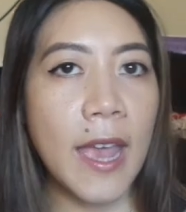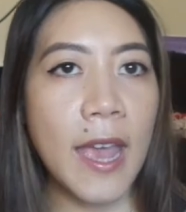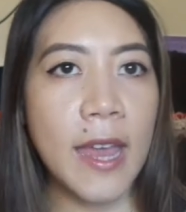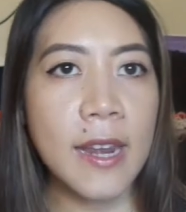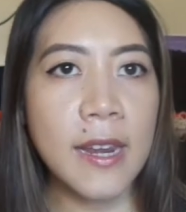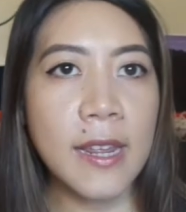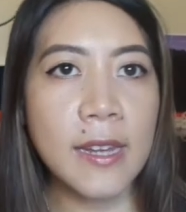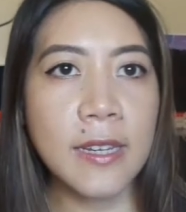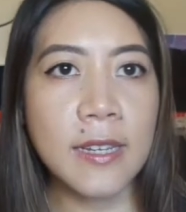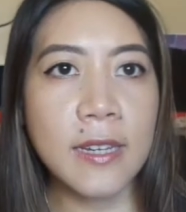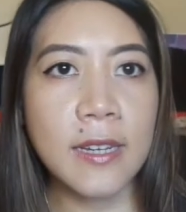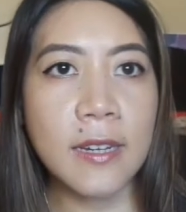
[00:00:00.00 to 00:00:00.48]

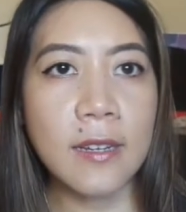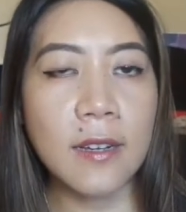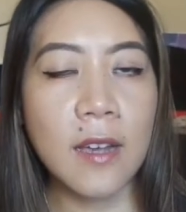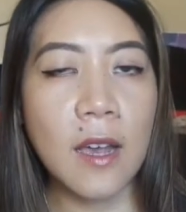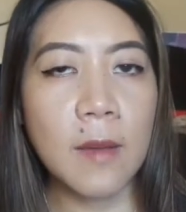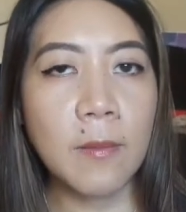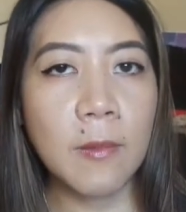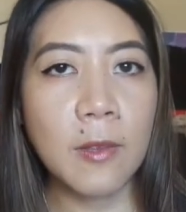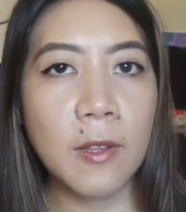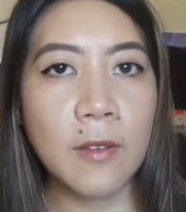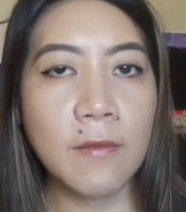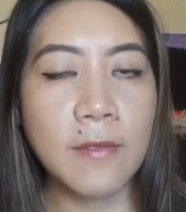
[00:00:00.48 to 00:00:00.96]
and I did a
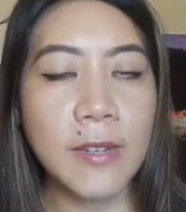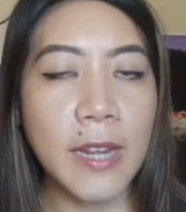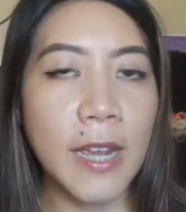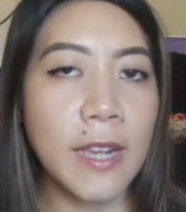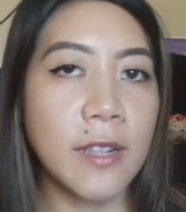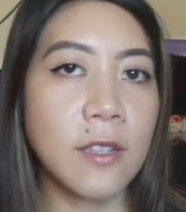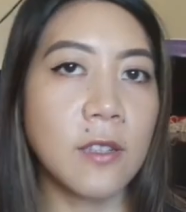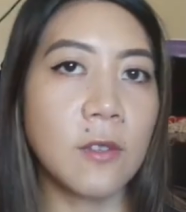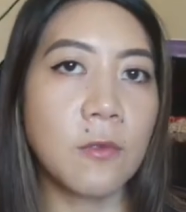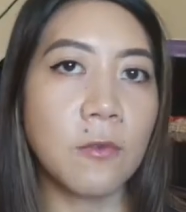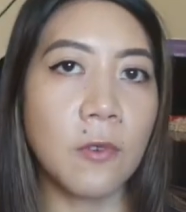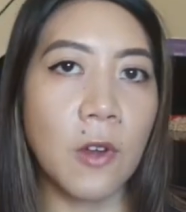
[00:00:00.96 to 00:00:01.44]
couple of
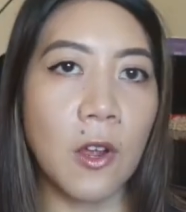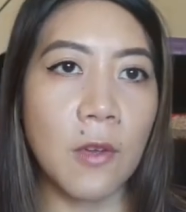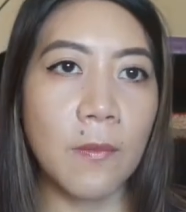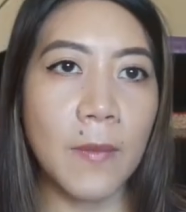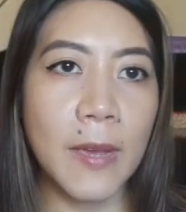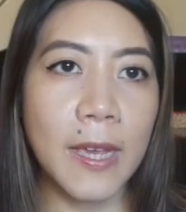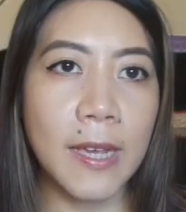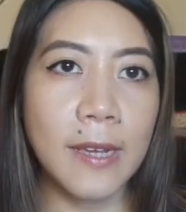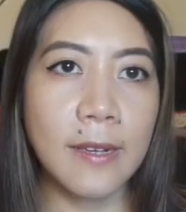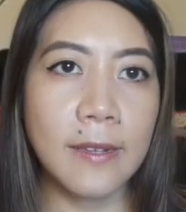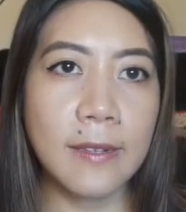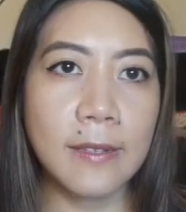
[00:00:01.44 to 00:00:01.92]
dance
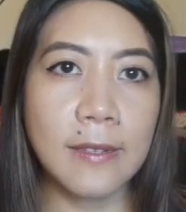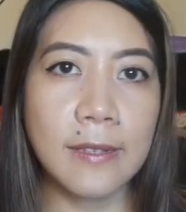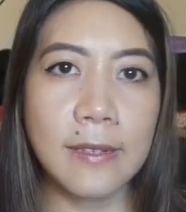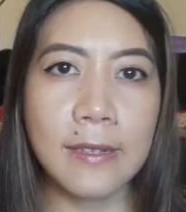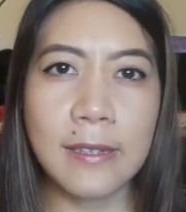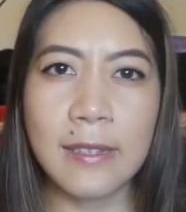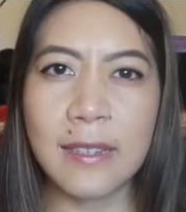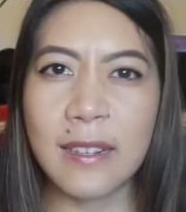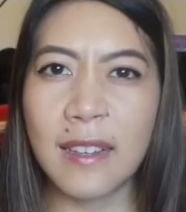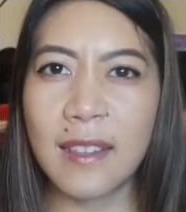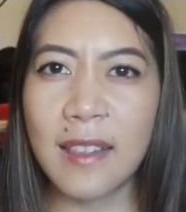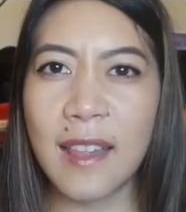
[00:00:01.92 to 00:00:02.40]

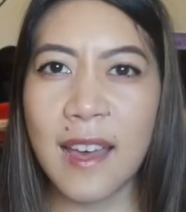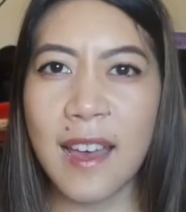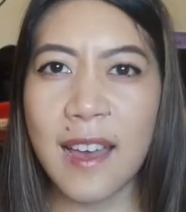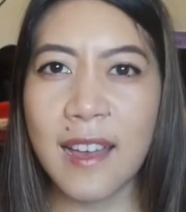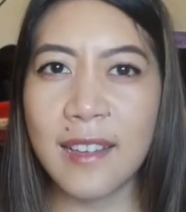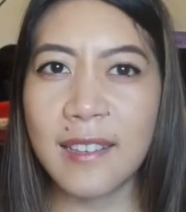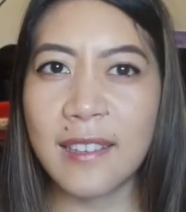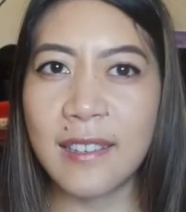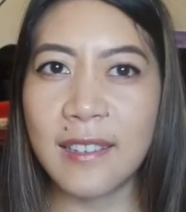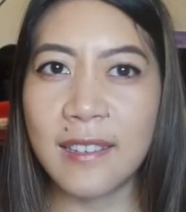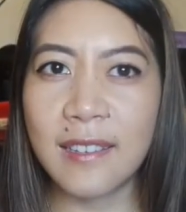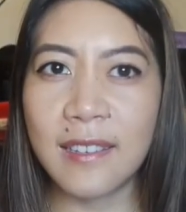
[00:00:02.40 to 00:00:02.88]
aerobics
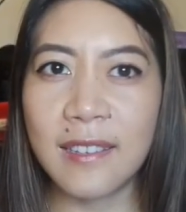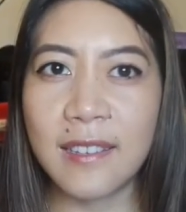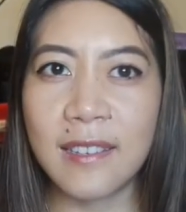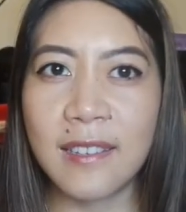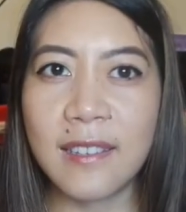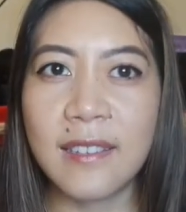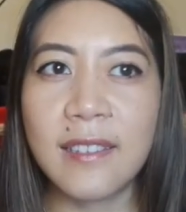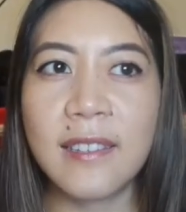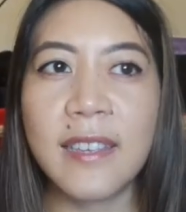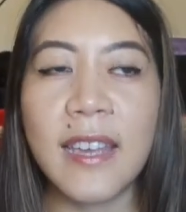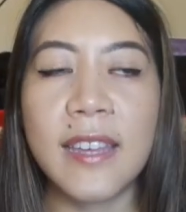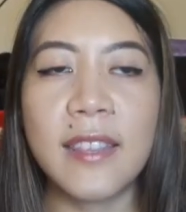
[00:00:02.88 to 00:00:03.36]

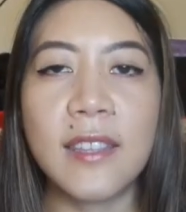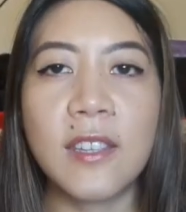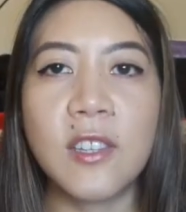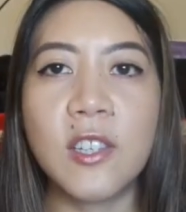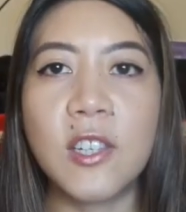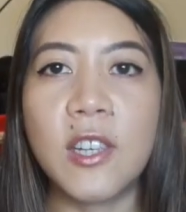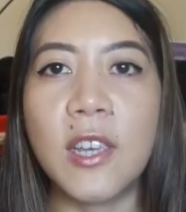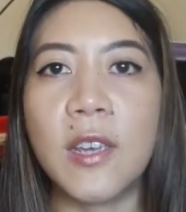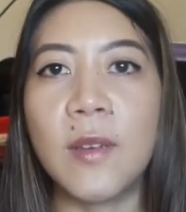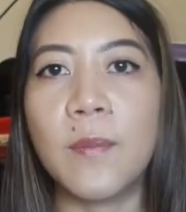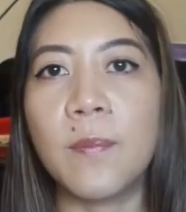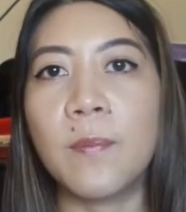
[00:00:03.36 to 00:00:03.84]
classes at the
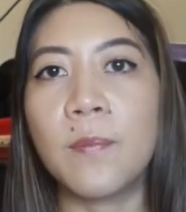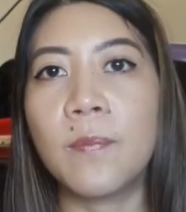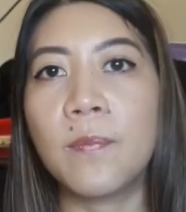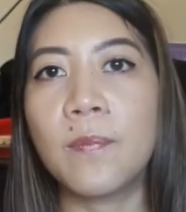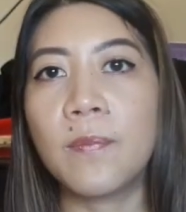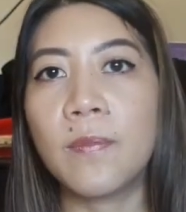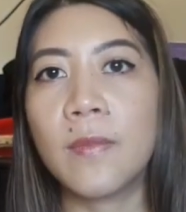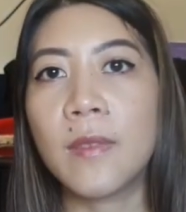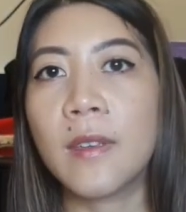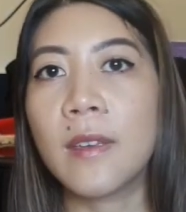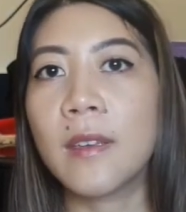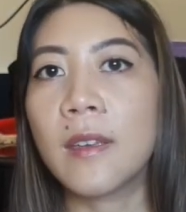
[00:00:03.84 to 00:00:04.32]
gym.
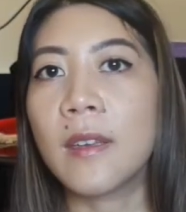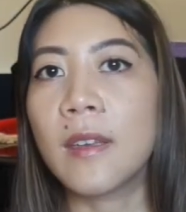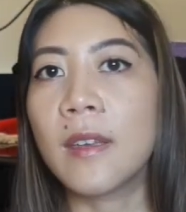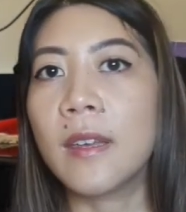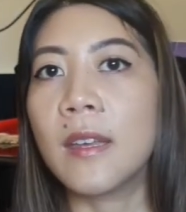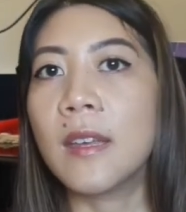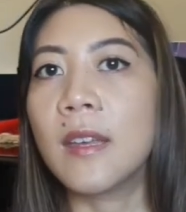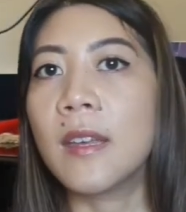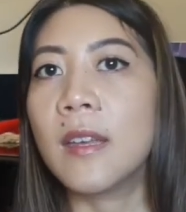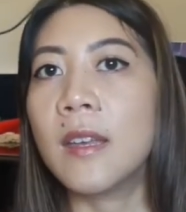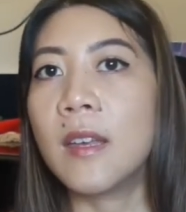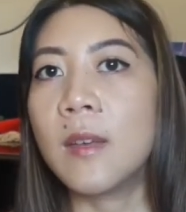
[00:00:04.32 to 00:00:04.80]

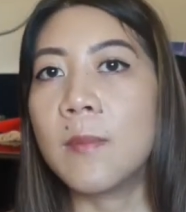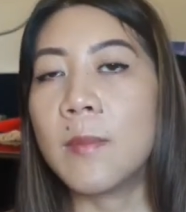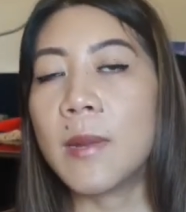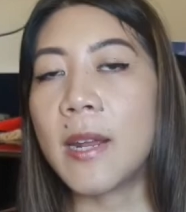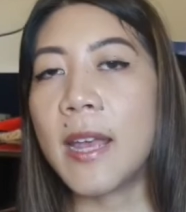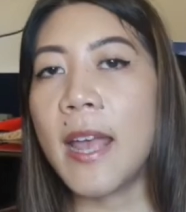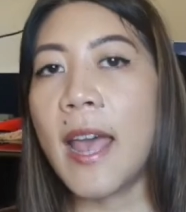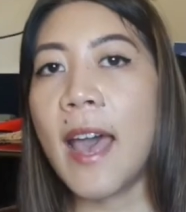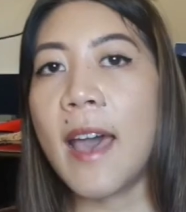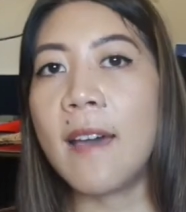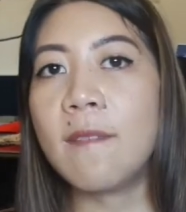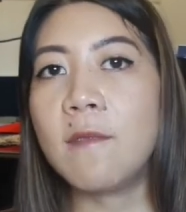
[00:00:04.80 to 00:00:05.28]

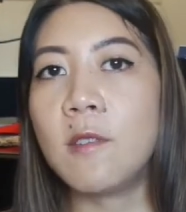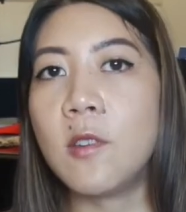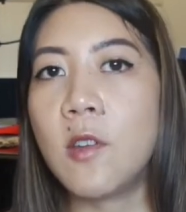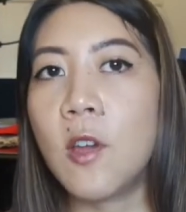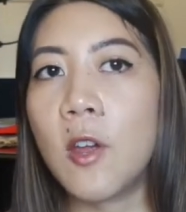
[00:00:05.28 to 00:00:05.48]
But I have